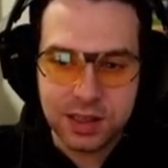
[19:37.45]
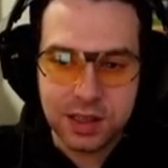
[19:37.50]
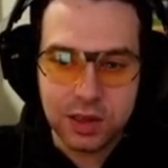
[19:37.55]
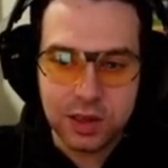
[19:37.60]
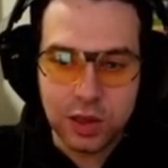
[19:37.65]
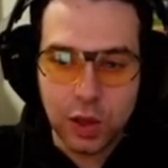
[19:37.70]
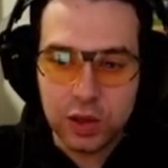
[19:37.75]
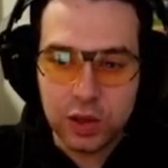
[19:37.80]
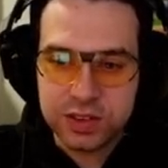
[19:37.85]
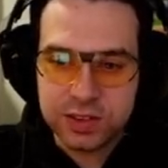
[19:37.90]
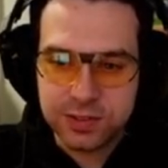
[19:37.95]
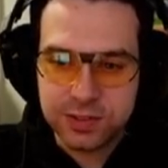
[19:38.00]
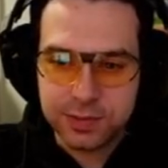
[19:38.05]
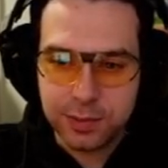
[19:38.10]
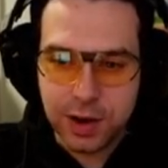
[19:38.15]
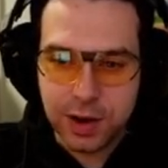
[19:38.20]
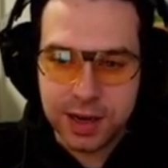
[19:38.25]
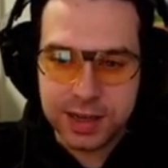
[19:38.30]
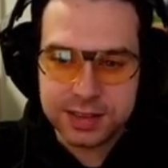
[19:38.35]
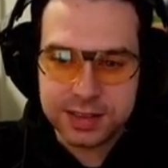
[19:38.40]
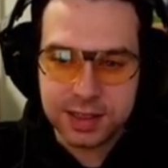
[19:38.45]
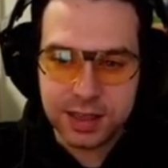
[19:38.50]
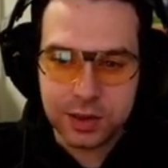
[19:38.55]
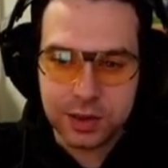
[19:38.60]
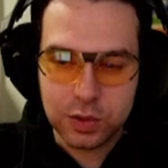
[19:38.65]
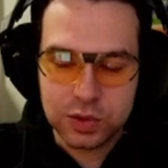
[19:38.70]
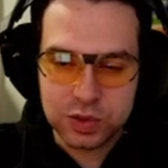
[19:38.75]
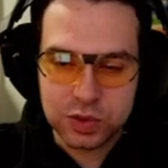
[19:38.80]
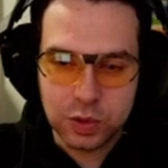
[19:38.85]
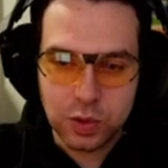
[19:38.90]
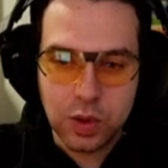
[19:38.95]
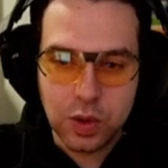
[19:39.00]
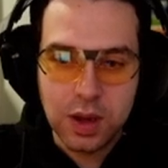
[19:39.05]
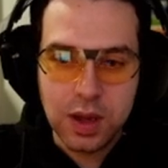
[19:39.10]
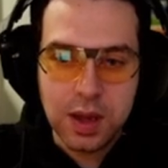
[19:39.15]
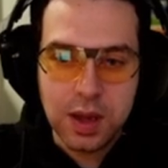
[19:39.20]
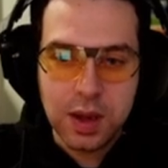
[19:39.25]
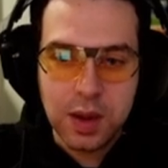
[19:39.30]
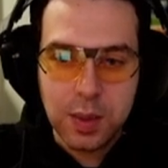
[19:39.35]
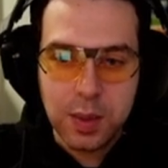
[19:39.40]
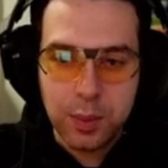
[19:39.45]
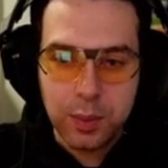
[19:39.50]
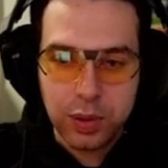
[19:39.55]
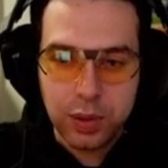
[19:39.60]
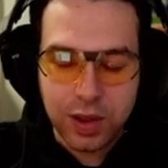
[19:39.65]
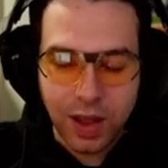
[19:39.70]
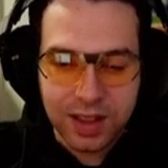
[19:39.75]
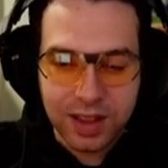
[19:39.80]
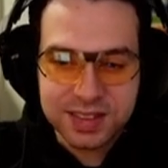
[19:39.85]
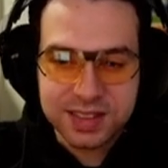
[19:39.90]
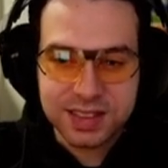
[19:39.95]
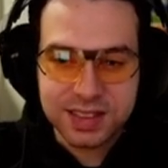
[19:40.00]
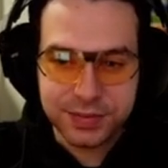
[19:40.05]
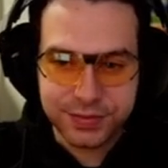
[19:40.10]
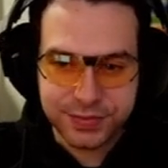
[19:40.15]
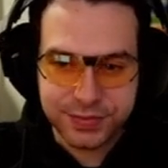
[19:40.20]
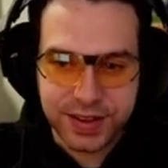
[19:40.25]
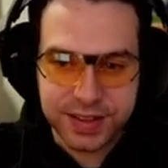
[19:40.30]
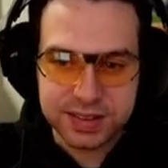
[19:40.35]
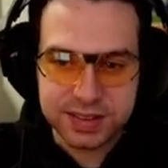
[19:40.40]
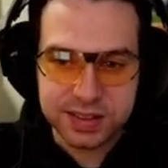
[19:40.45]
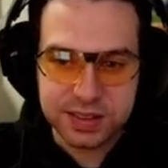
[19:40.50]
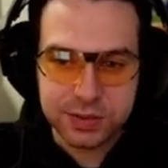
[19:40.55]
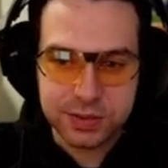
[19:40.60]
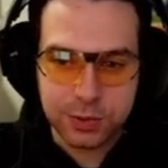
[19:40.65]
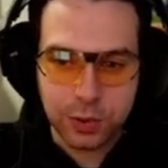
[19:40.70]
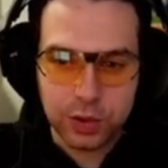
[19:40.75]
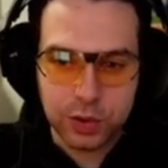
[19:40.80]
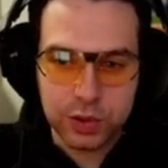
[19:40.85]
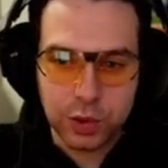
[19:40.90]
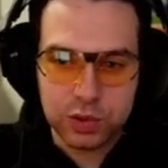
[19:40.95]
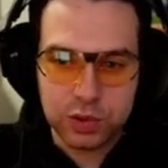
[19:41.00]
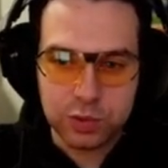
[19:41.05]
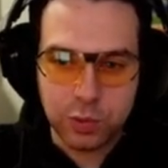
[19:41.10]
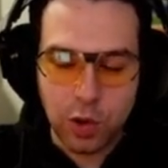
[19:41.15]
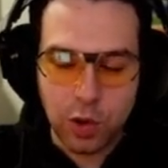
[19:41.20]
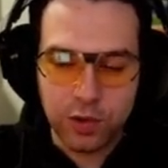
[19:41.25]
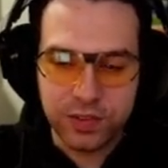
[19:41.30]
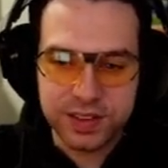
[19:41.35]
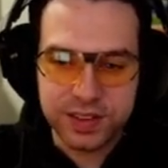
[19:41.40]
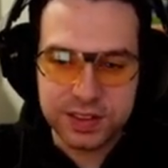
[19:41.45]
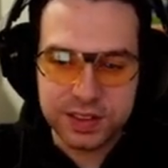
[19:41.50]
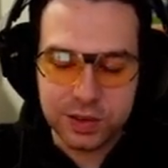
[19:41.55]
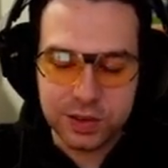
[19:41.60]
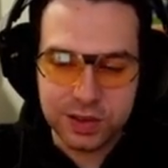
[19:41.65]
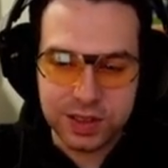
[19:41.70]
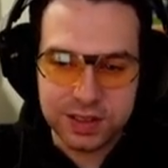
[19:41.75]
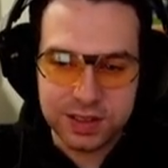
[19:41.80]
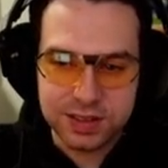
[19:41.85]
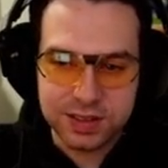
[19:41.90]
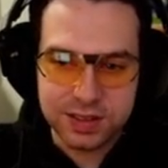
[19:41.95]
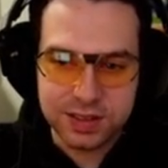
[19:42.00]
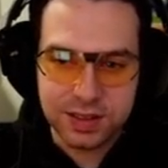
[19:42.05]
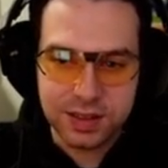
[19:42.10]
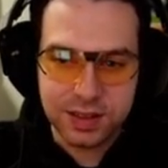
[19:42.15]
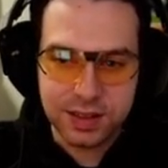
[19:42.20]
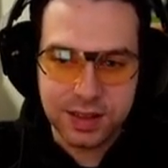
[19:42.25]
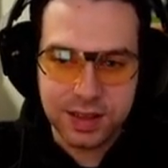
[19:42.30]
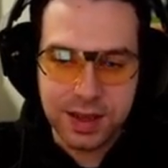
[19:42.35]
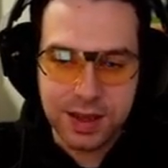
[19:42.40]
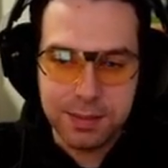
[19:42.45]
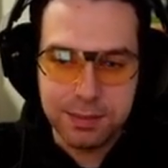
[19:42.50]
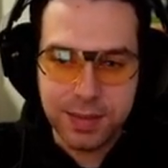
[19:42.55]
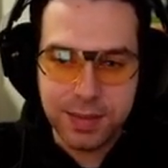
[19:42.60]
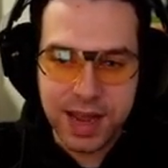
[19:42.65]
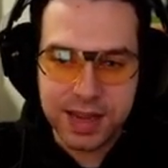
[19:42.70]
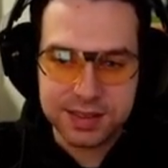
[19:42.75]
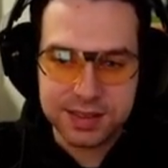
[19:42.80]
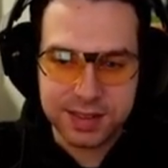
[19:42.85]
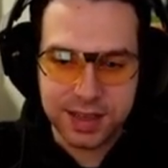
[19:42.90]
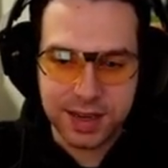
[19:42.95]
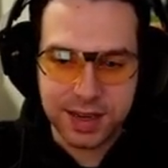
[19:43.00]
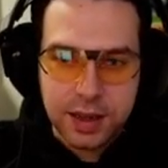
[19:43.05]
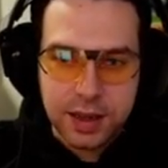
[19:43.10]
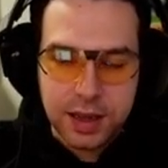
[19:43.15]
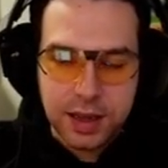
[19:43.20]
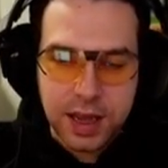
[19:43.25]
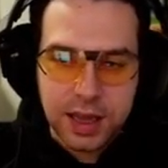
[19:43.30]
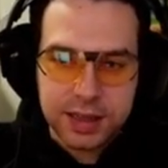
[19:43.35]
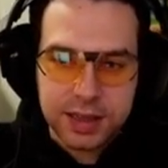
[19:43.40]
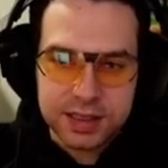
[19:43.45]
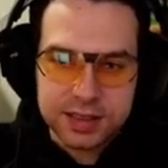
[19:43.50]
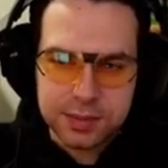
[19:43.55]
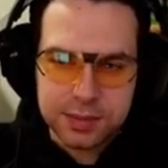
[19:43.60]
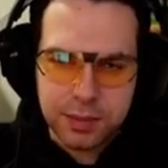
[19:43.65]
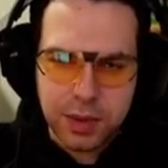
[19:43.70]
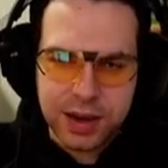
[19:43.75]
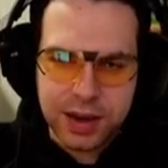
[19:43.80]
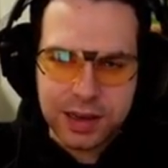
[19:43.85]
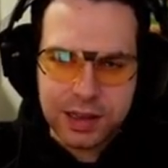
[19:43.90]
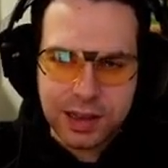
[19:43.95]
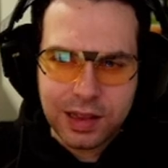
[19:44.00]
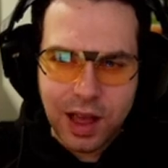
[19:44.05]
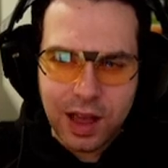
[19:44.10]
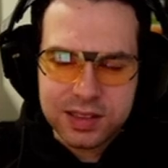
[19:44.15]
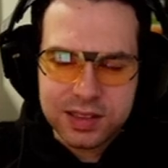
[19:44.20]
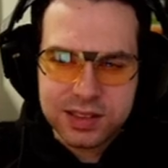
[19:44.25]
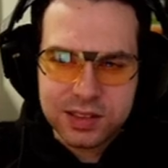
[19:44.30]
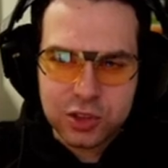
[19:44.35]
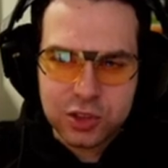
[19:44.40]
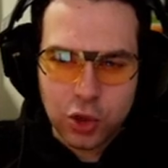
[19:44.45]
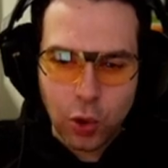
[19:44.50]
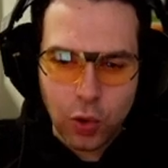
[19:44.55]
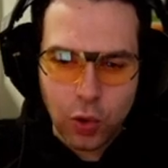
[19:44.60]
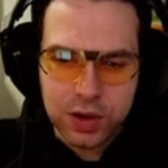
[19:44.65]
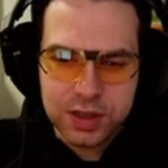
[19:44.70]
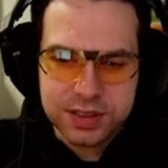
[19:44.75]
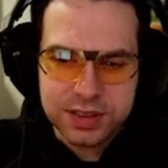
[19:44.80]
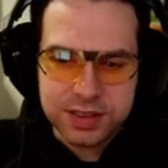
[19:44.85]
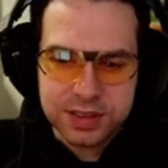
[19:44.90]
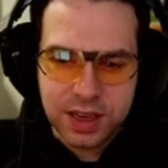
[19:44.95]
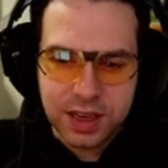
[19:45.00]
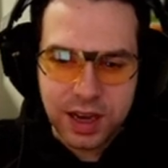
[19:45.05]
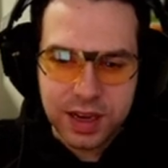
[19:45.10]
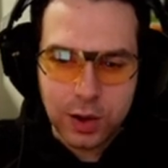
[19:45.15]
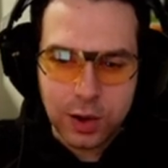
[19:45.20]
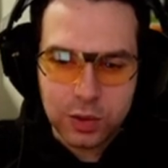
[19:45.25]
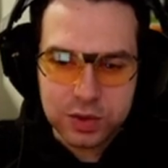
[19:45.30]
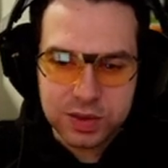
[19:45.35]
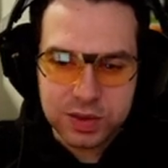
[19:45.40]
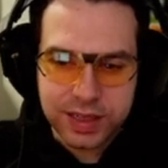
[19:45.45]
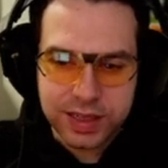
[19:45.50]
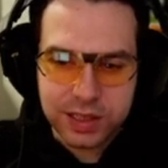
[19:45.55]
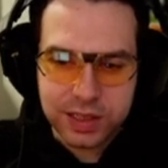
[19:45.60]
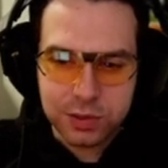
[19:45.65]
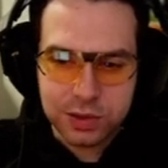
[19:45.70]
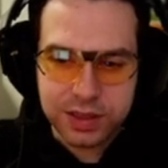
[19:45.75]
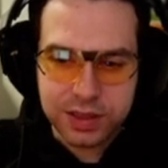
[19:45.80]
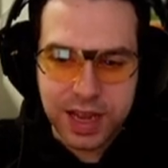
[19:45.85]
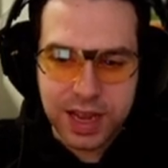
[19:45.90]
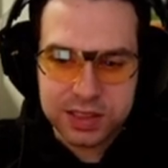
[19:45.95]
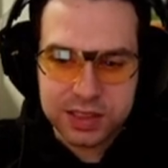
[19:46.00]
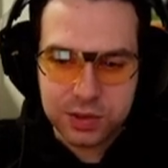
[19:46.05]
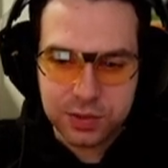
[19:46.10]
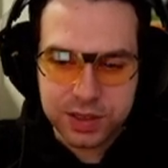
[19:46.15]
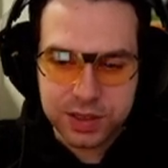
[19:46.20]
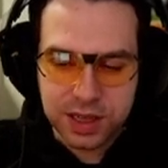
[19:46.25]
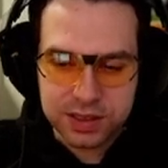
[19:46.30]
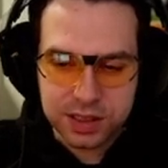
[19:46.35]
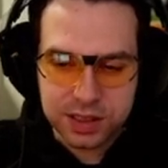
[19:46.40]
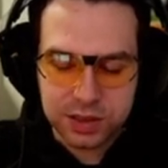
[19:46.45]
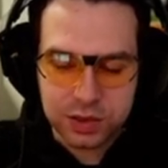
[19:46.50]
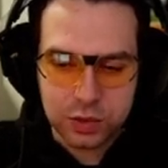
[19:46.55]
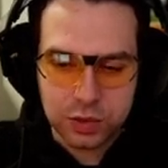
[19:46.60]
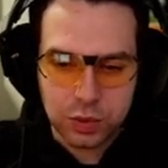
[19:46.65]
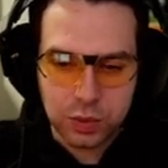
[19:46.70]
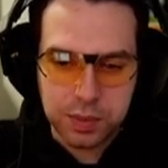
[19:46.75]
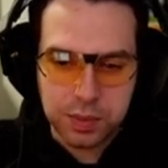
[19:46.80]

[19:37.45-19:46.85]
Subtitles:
Lots of might and also plus defenses for your dwarven units. Amazing. And as my last choice, I also included Axe of Khazad-dûm.